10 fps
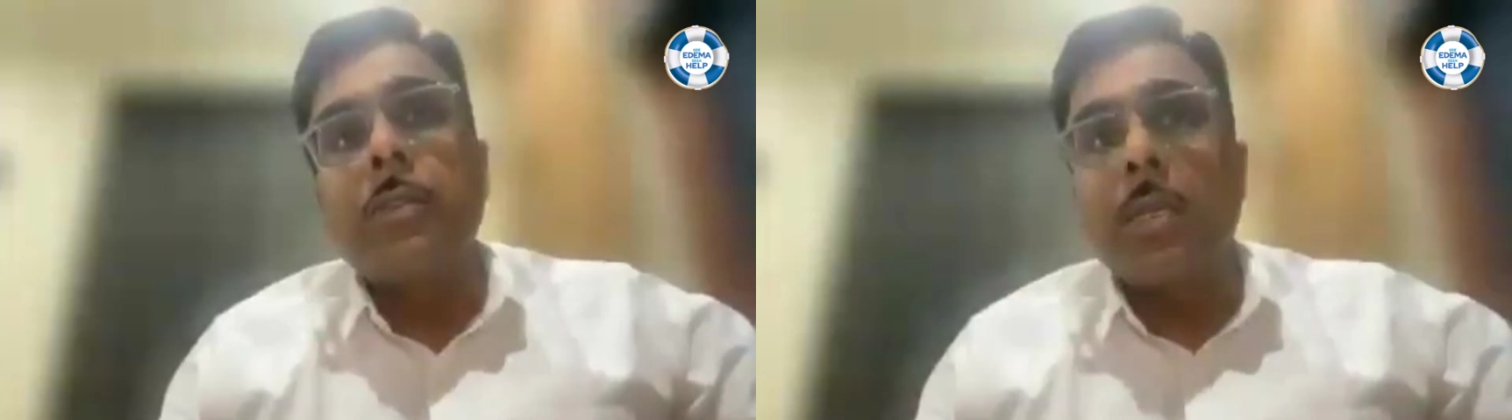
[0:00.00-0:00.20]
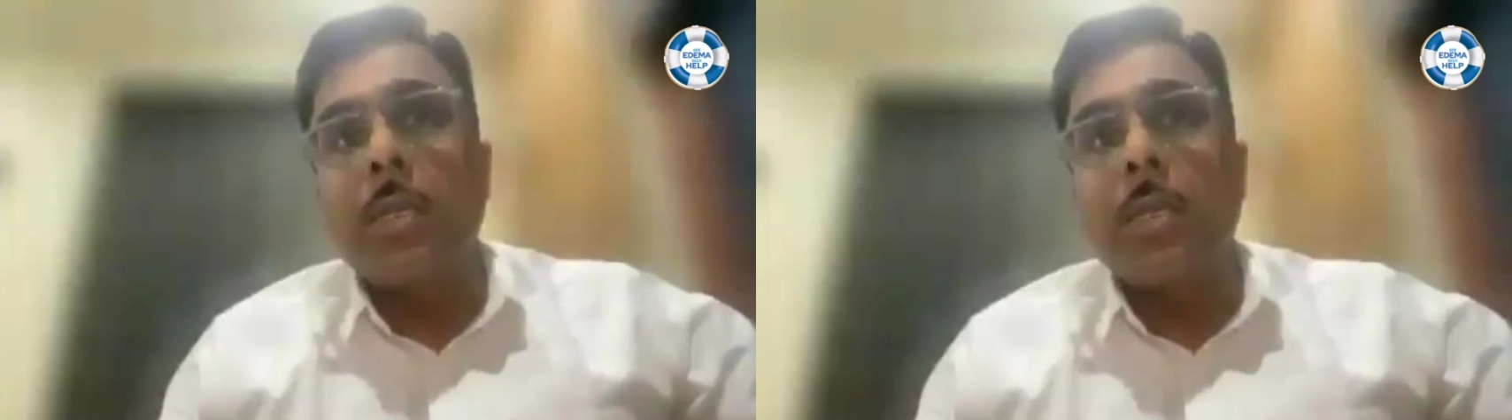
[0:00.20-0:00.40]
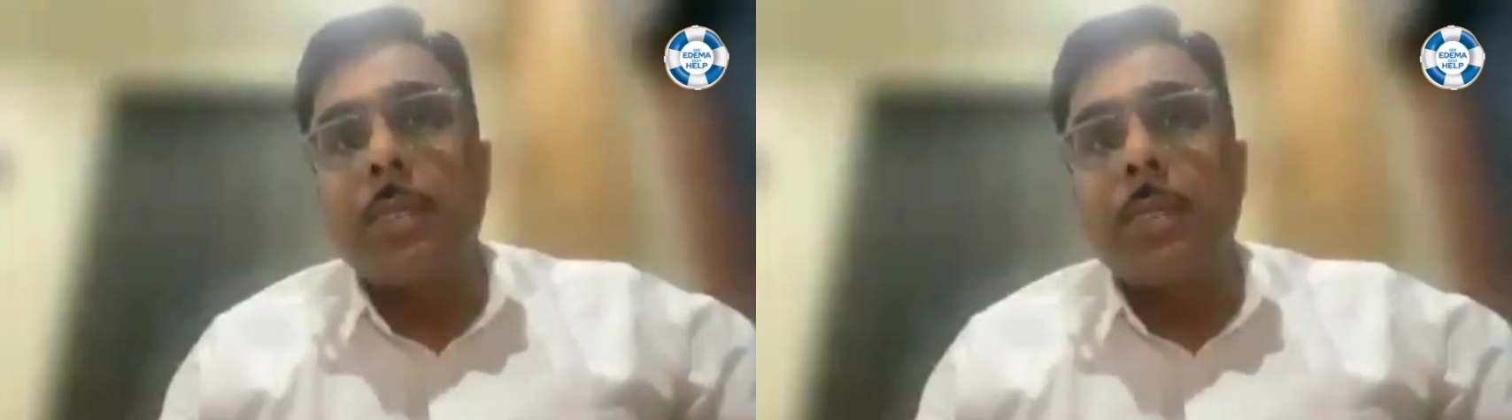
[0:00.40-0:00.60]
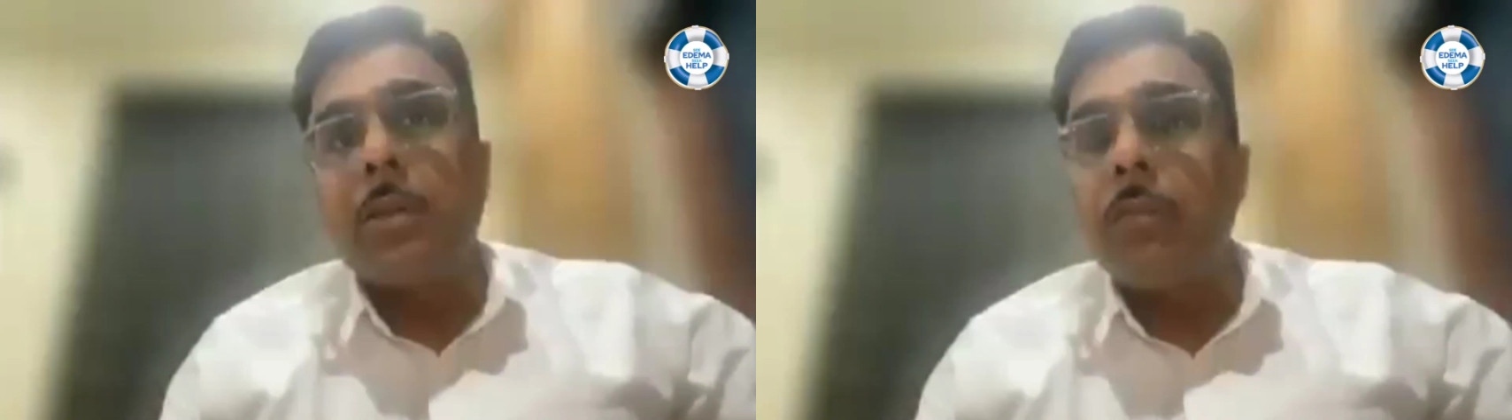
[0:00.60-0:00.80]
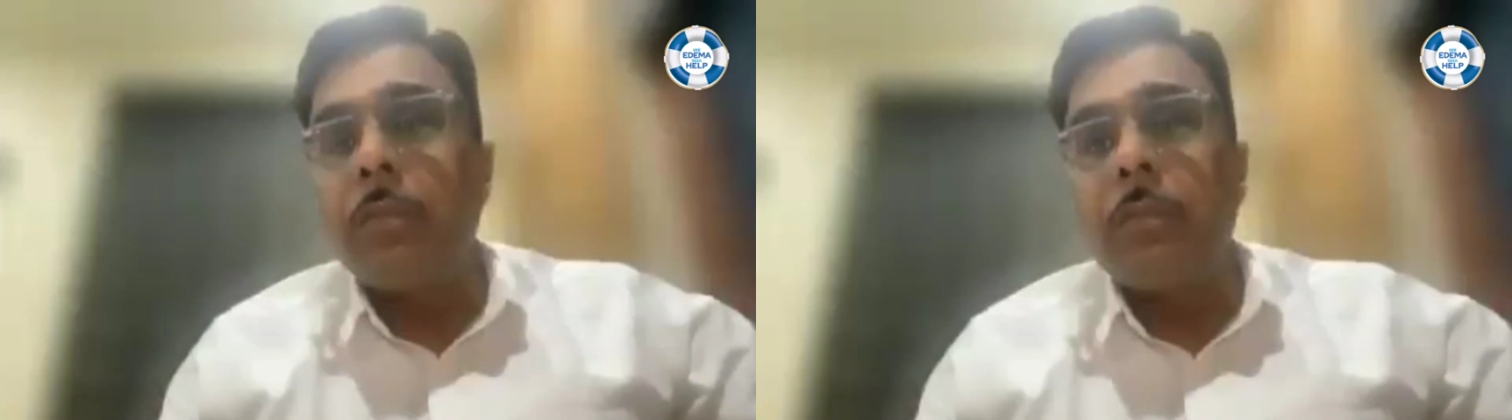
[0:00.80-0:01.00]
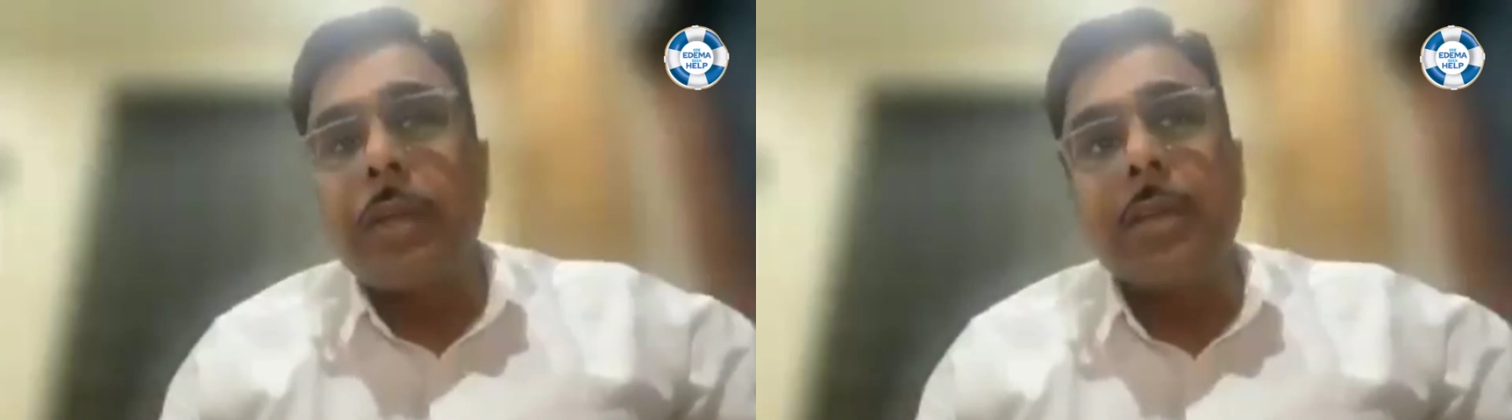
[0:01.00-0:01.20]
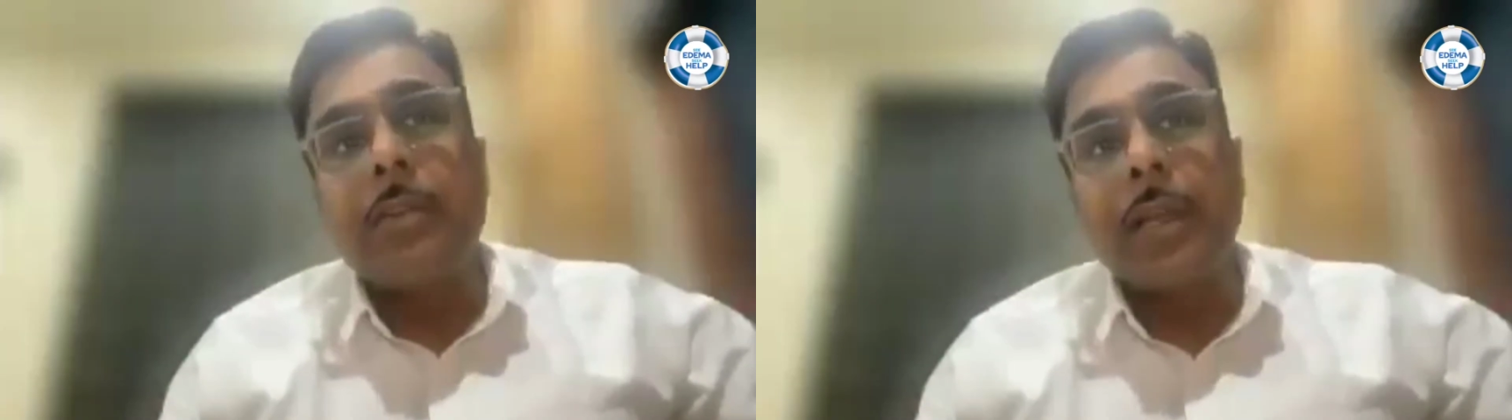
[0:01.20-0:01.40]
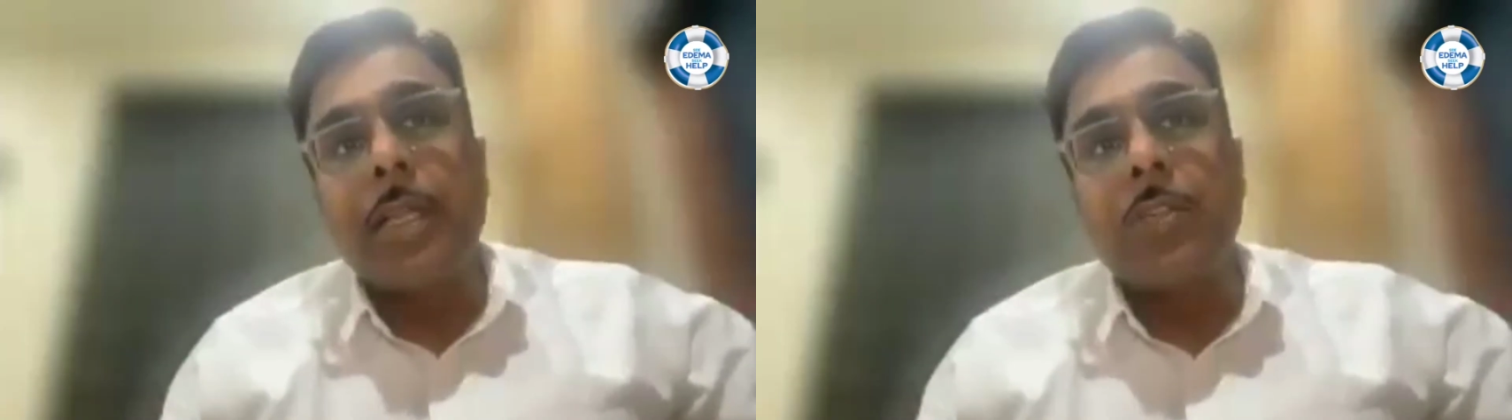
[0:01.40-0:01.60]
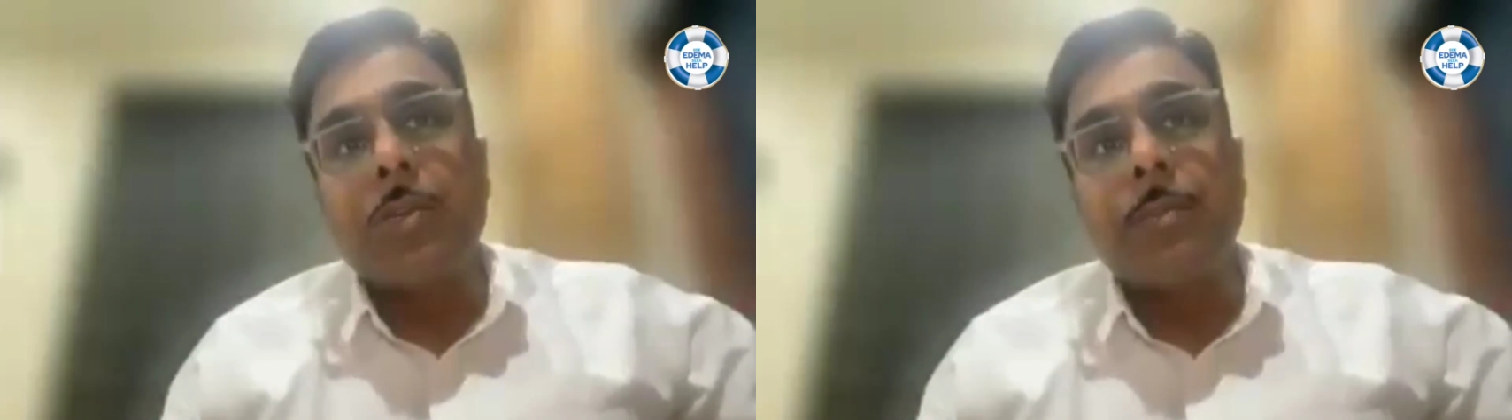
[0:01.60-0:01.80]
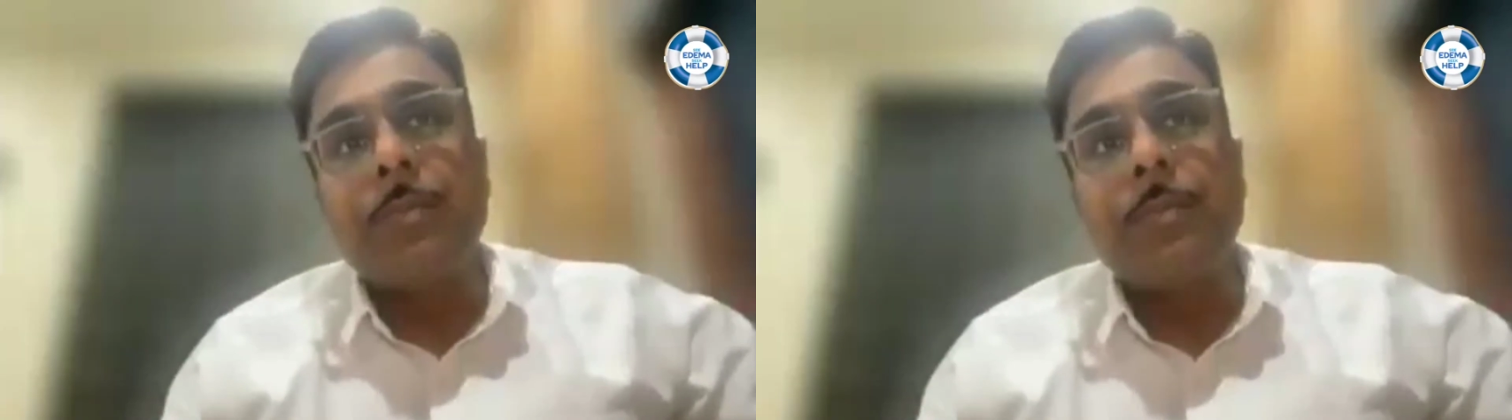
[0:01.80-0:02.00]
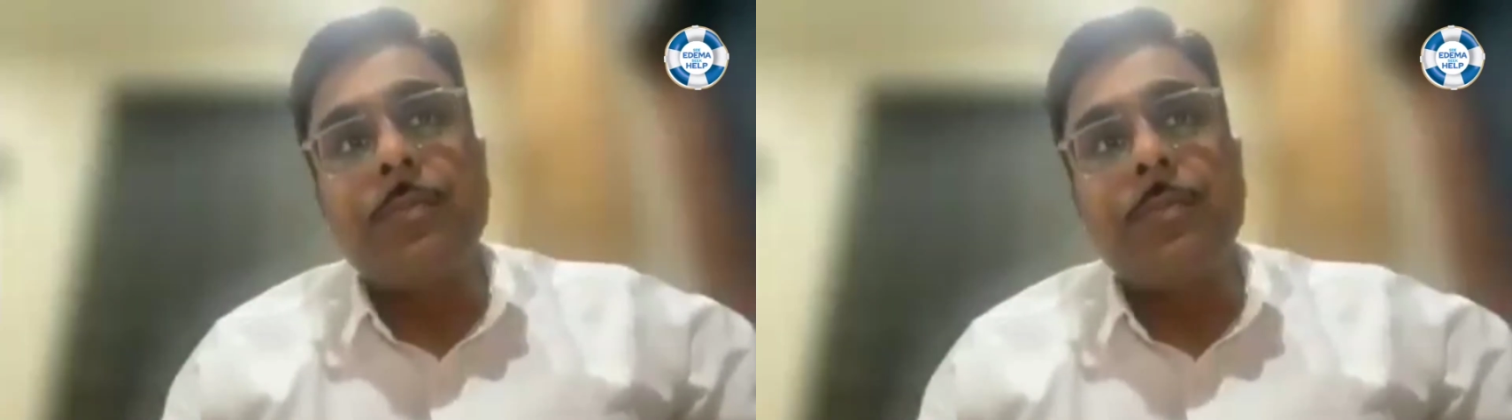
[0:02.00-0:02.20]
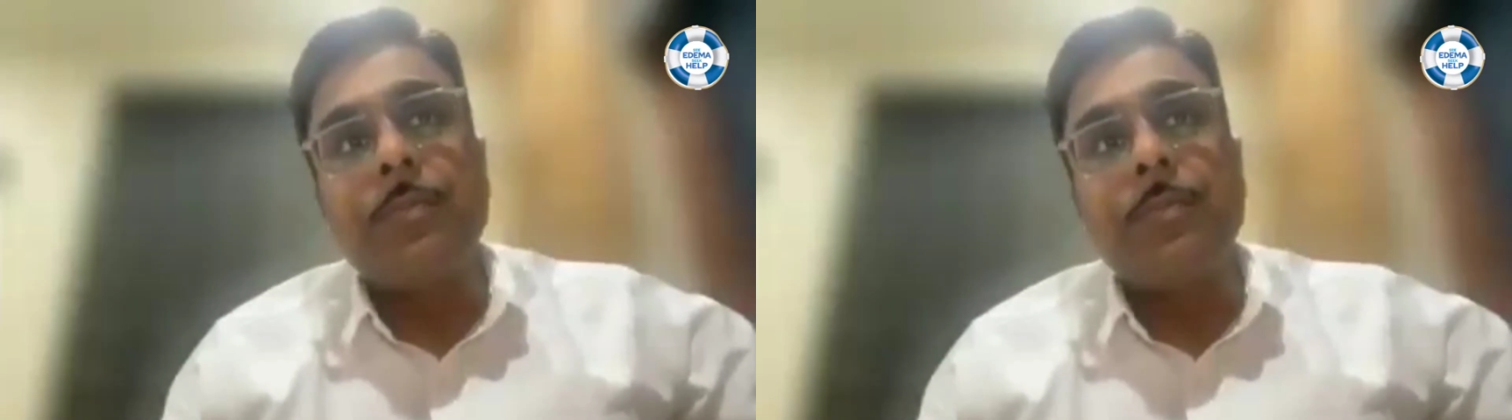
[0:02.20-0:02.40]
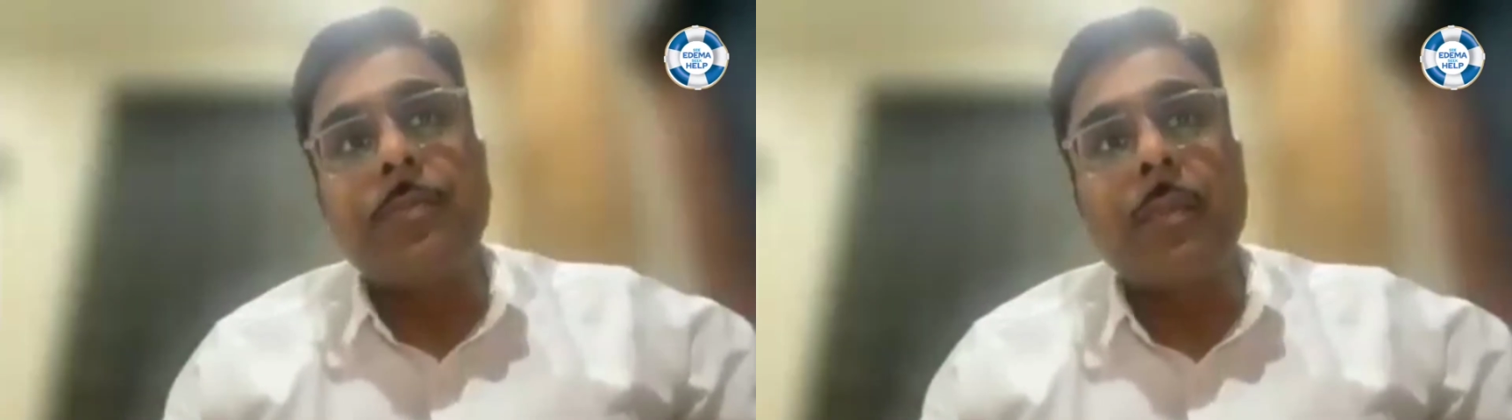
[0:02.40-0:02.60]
physiological capacity of lymphatic drainage.